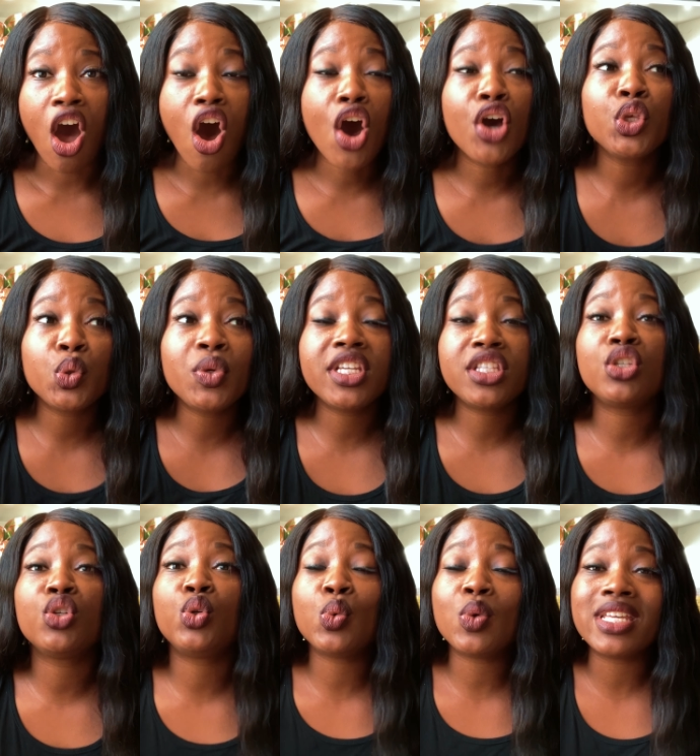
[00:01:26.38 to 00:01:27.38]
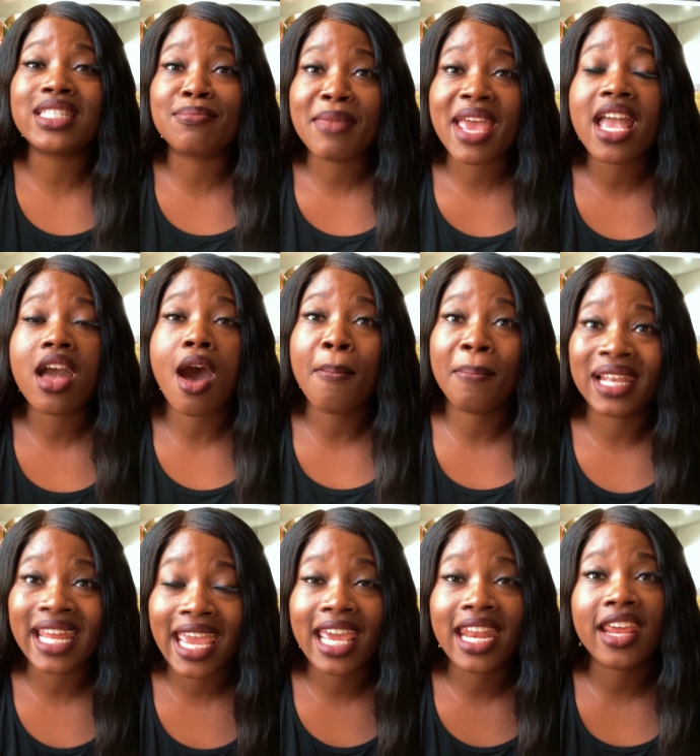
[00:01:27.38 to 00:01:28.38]
All you need to do is make a
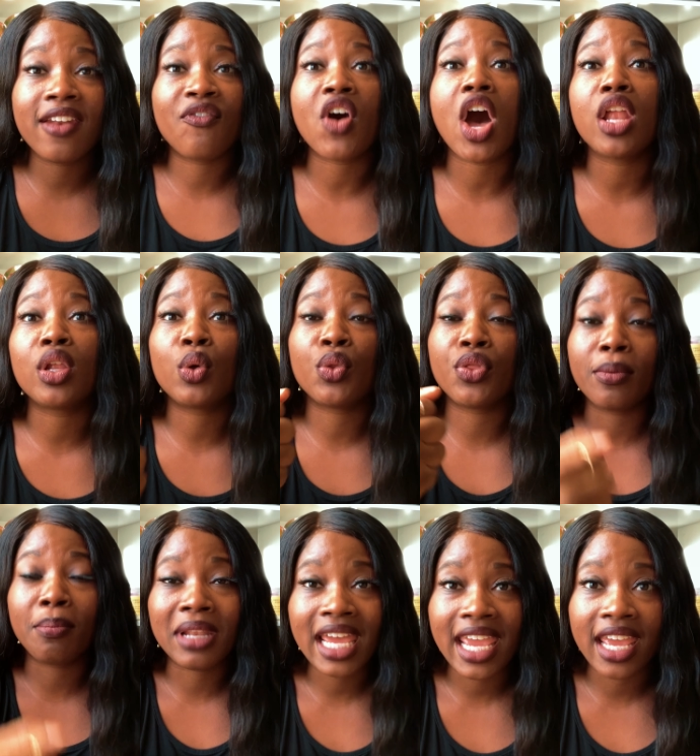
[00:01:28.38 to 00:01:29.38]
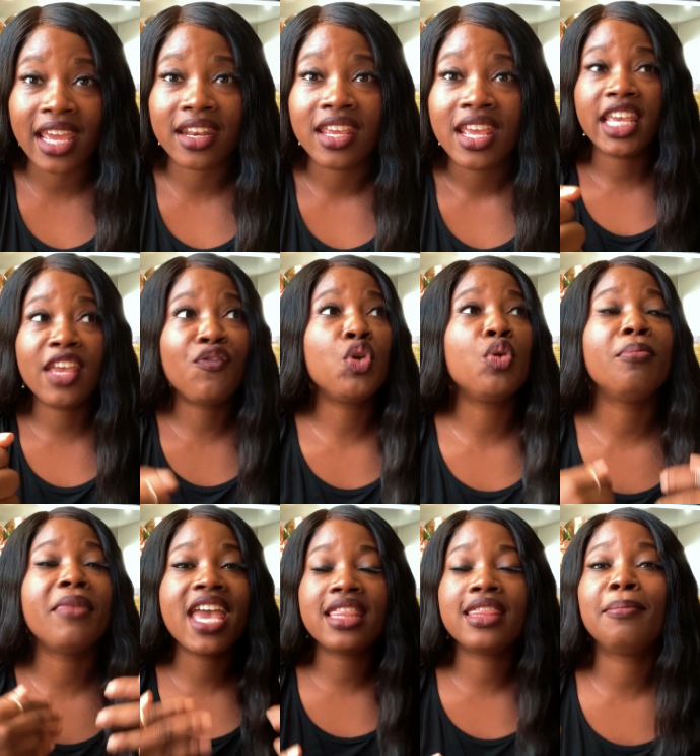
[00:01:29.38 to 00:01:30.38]
plan and follow the plan. If you
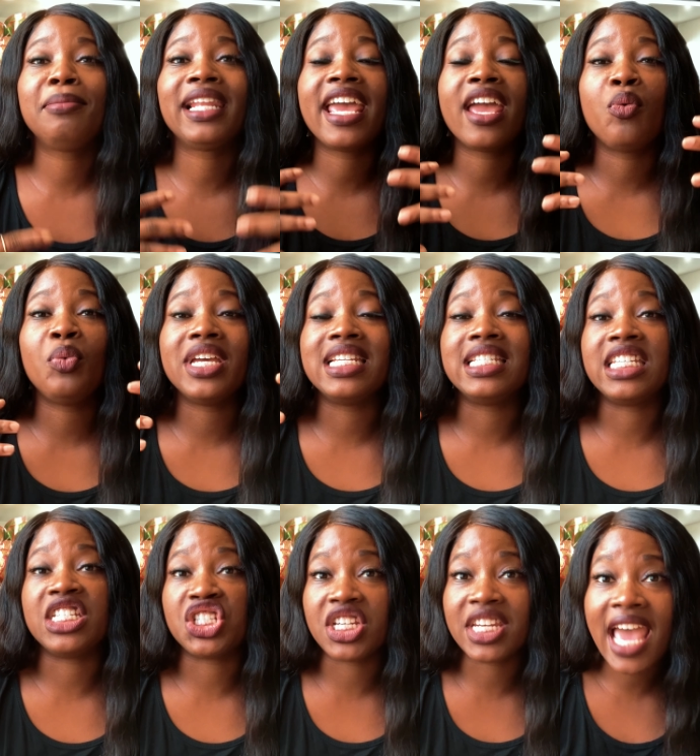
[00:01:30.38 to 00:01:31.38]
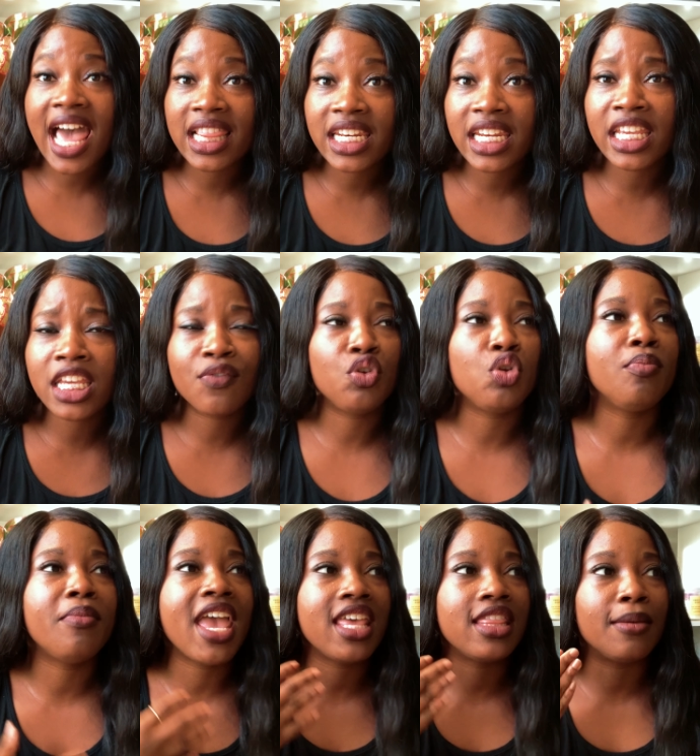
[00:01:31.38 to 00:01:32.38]
made the plan with intentionality, if you
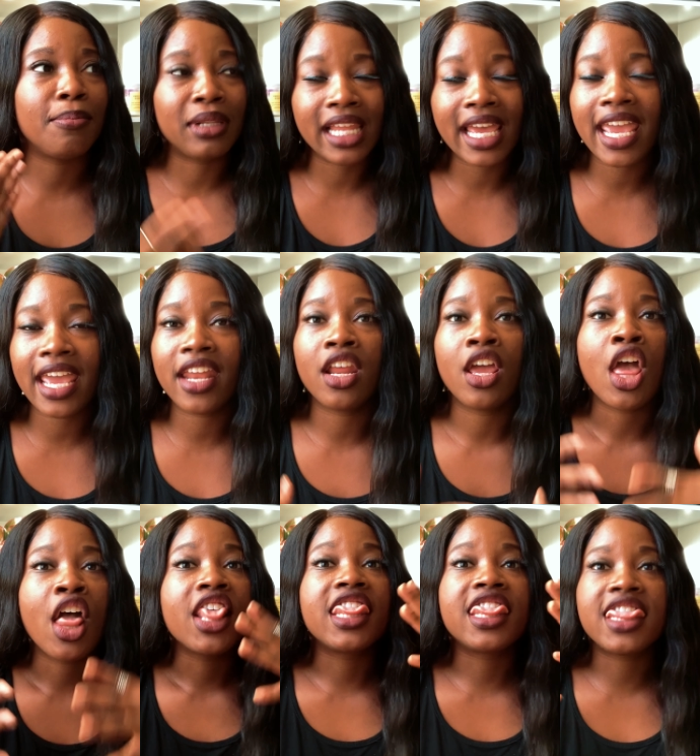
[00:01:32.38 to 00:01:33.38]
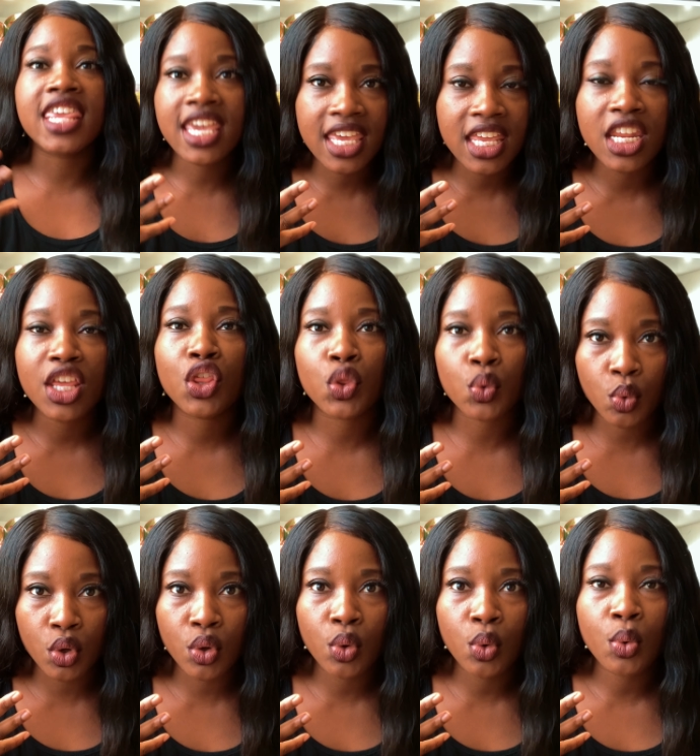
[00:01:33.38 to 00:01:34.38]
made the plan thinking it
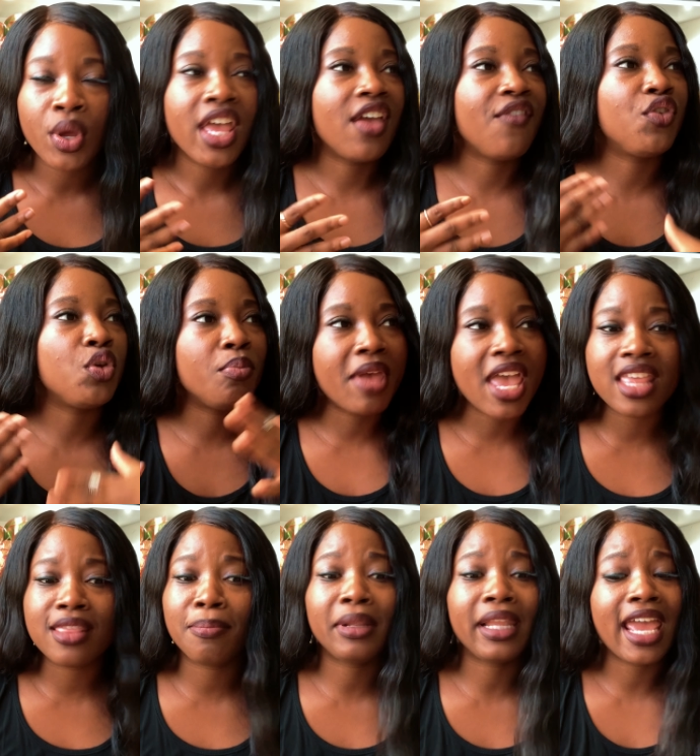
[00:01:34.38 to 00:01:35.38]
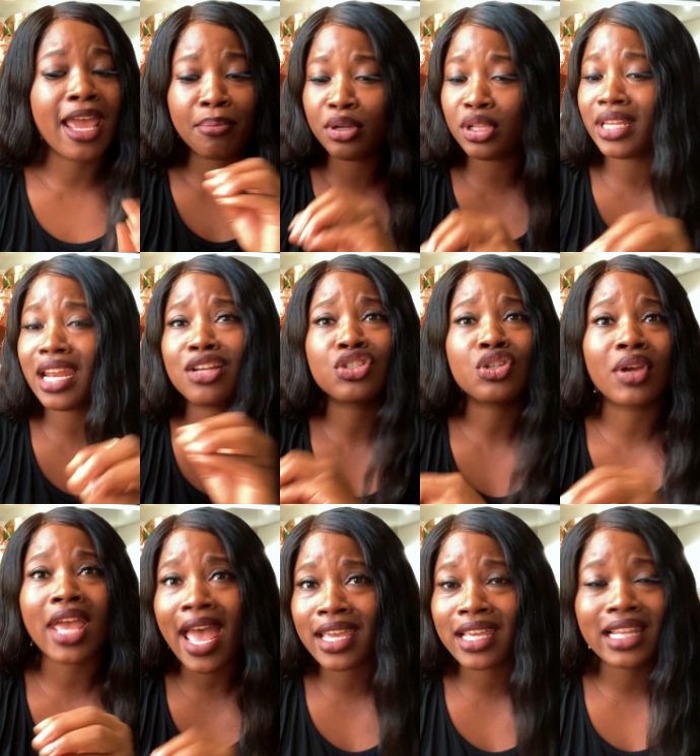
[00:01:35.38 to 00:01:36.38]
through, if you made the plan pulling out your
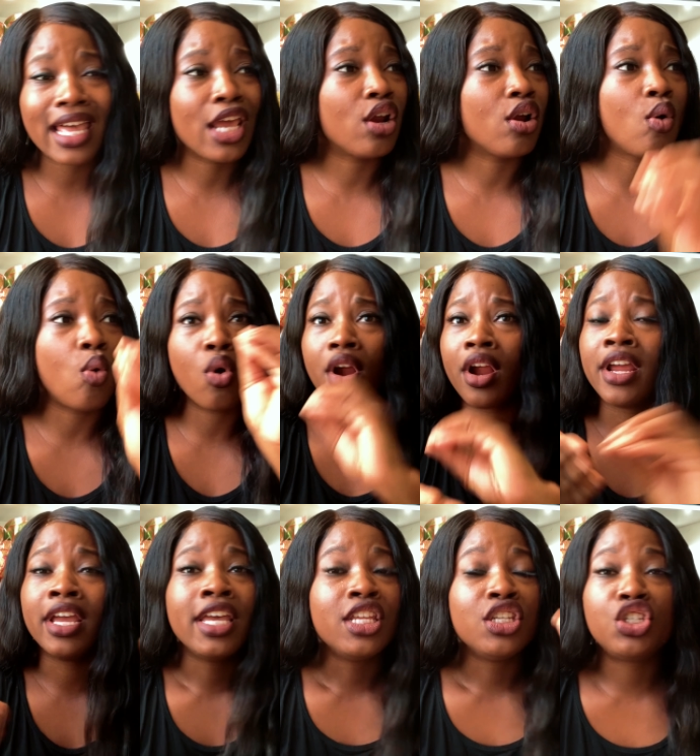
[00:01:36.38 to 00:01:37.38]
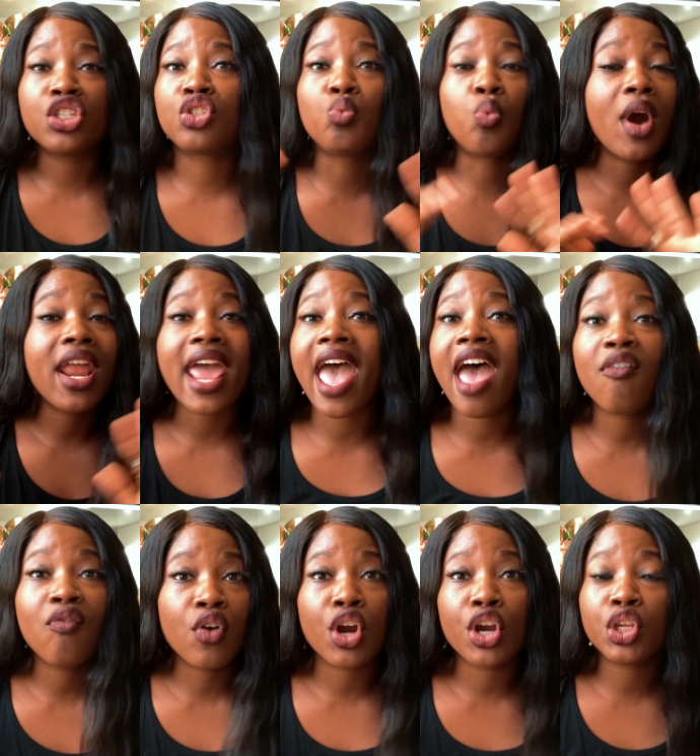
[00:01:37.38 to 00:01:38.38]
calculator or just
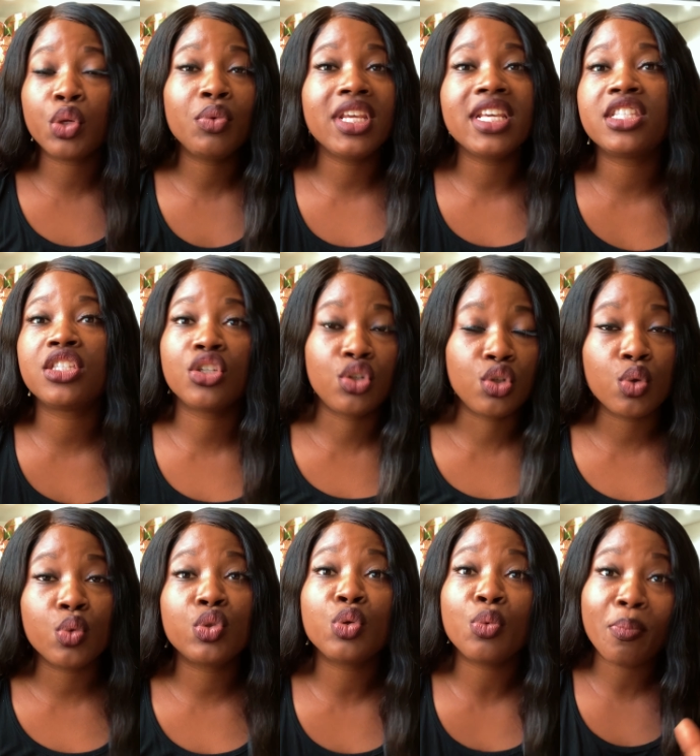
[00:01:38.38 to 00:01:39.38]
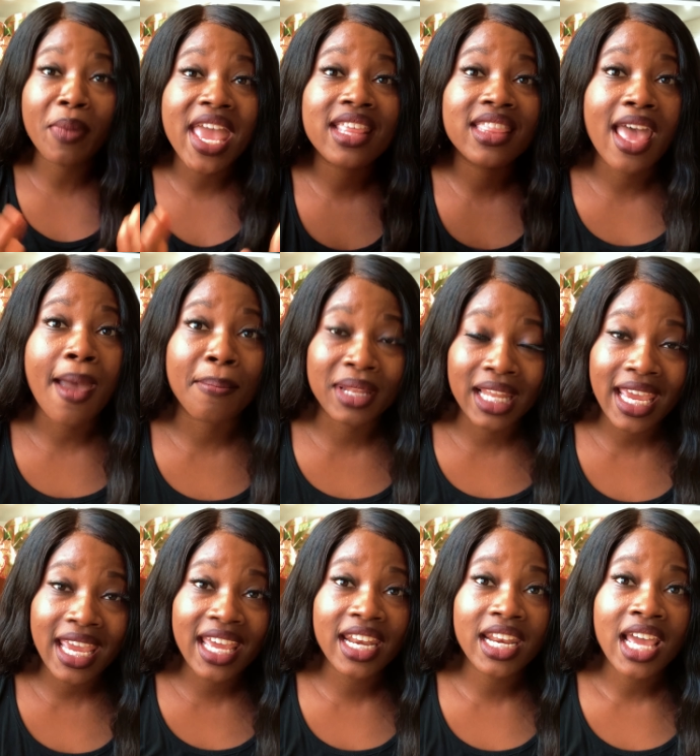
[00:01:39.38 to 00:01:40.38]
whatever you need to do to make that
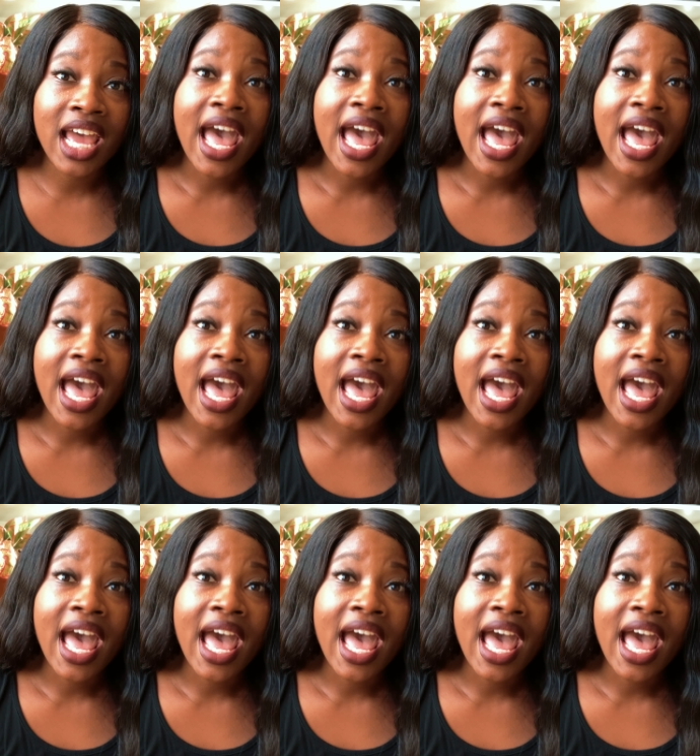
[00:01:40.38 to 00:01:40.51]
plan,